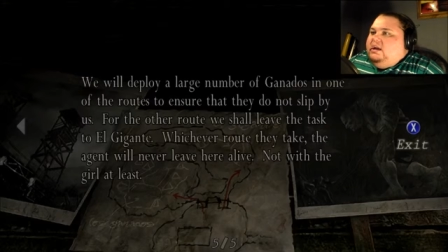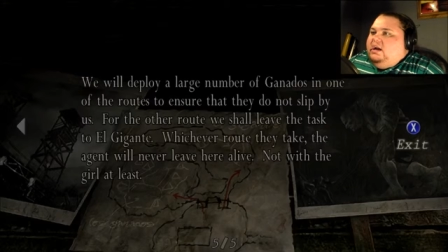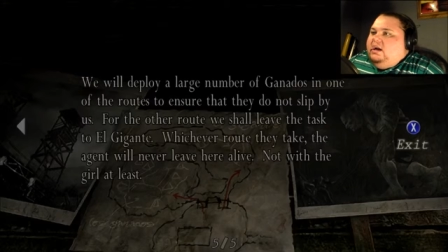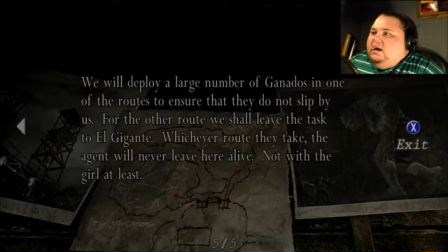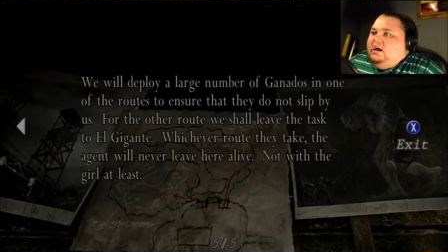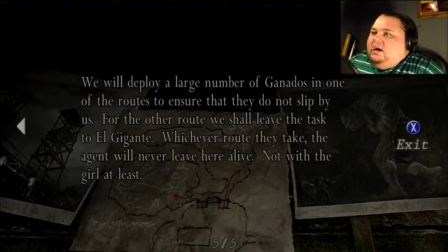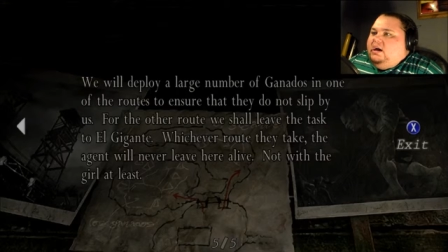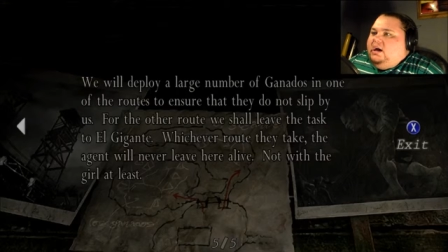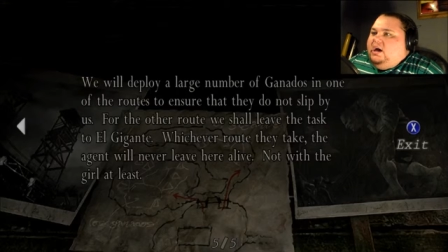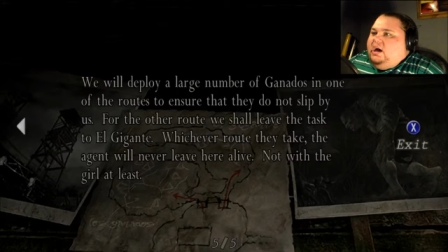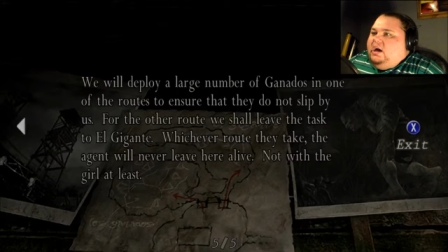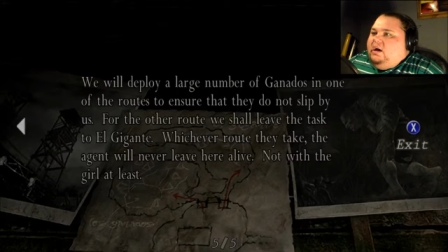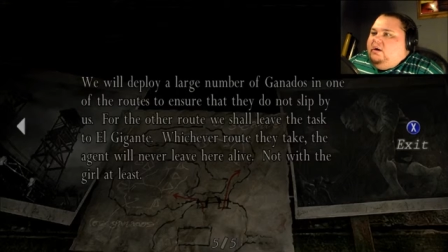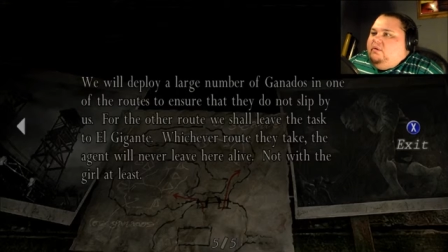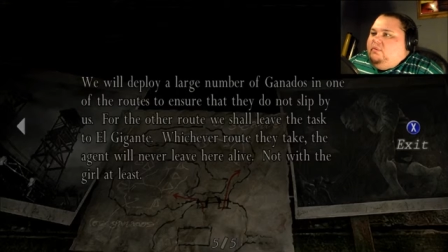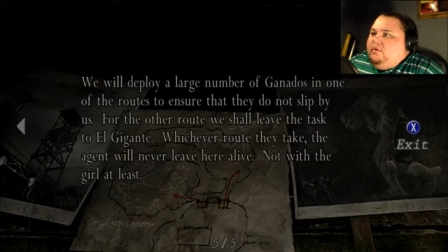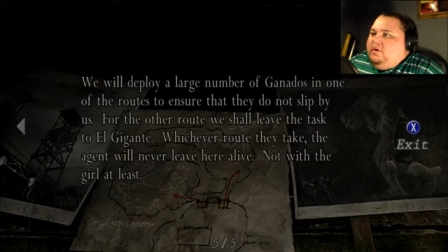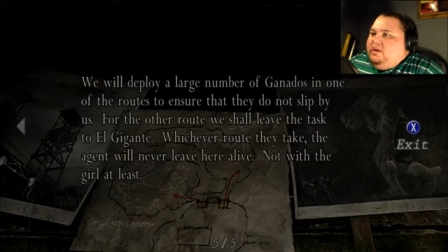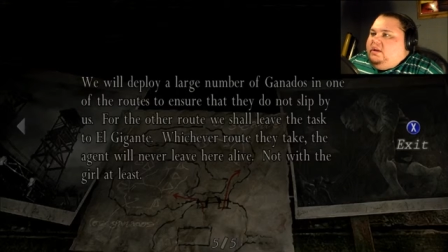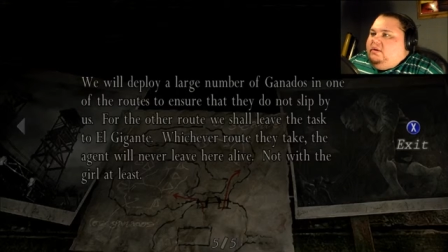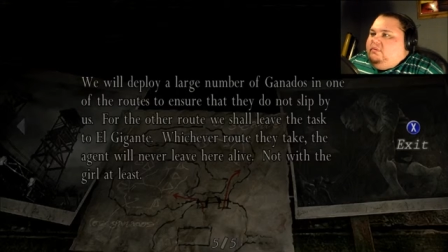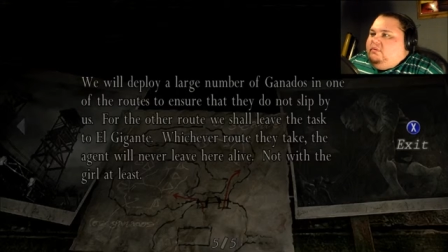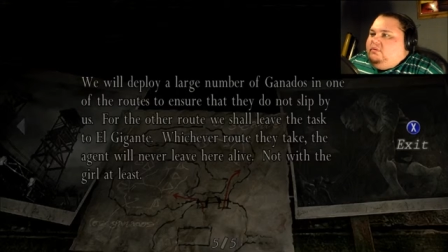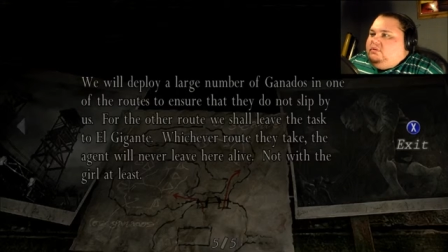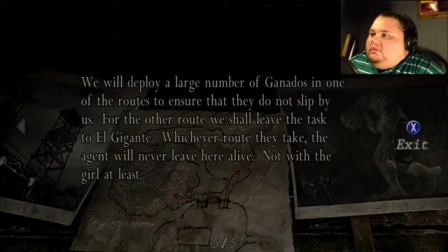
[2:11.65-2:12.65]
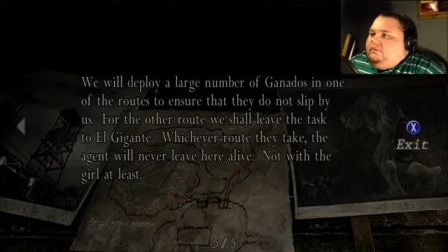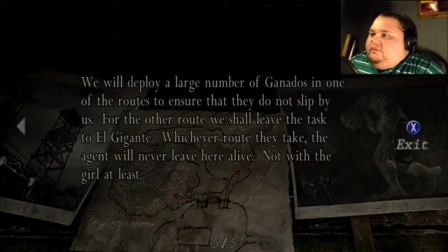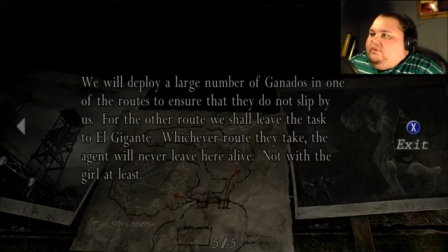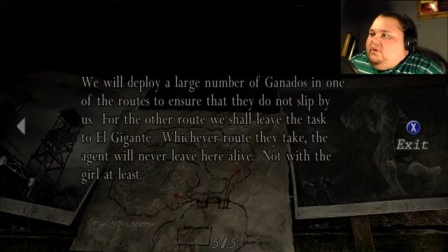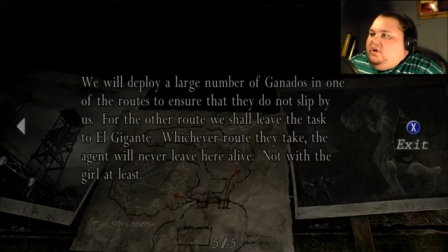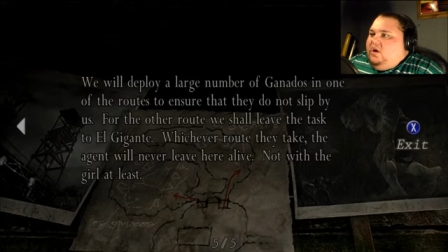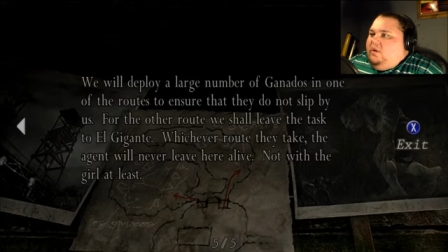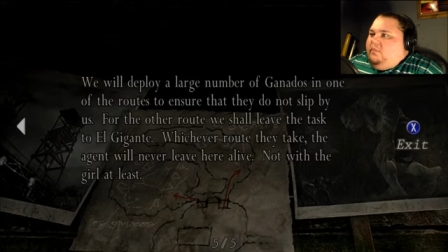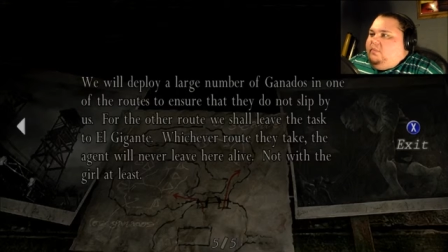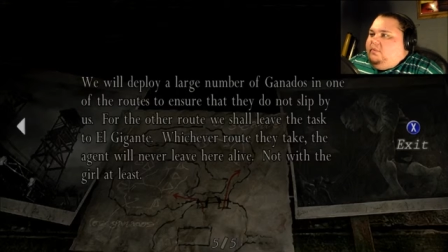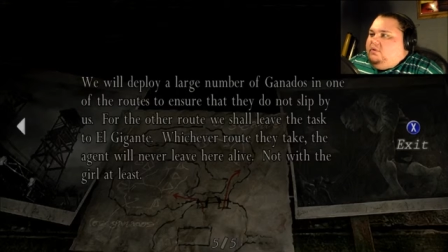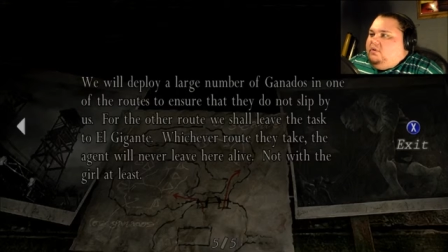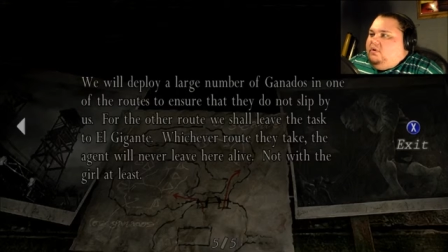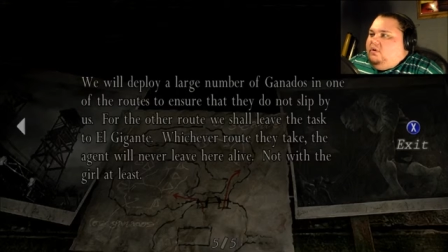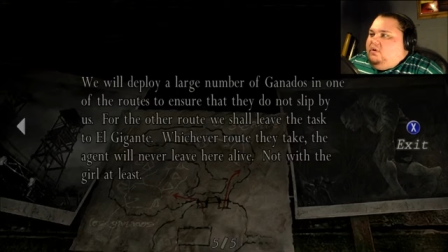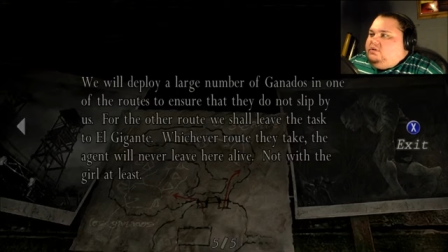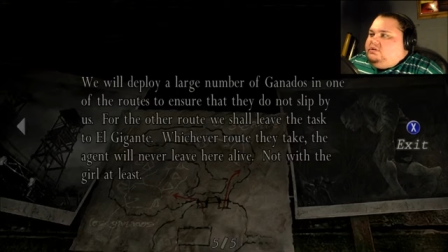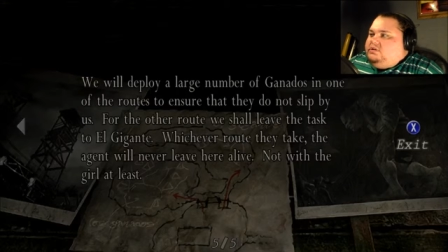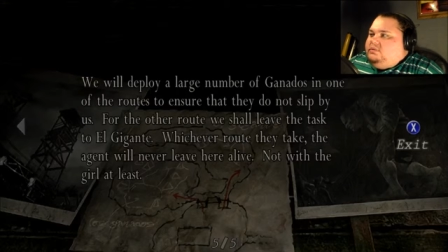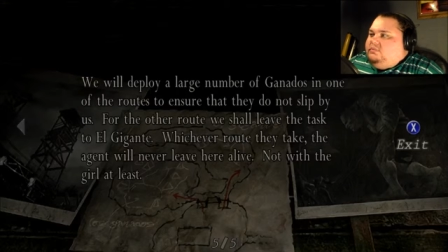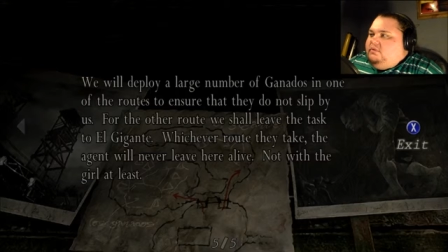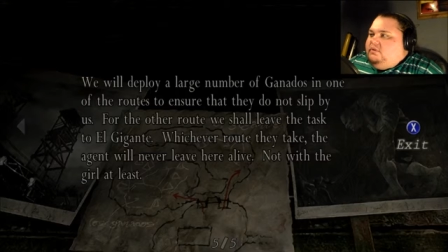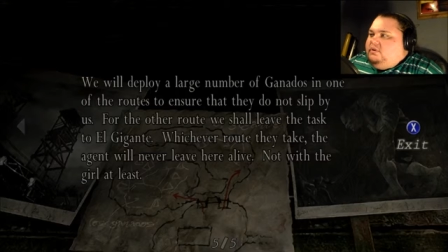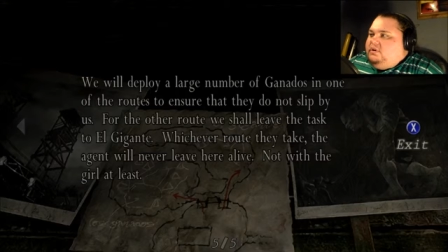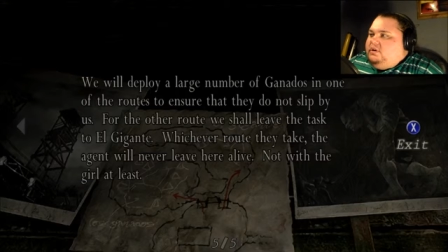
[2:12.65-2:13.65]
Uh, we will develop a
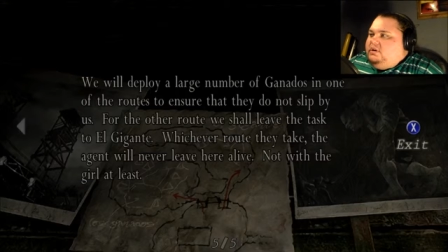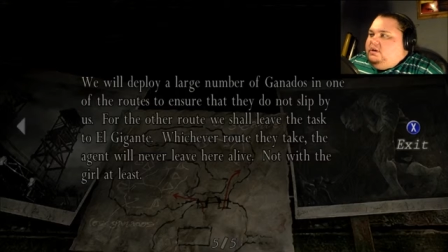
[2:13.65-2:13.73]
large number of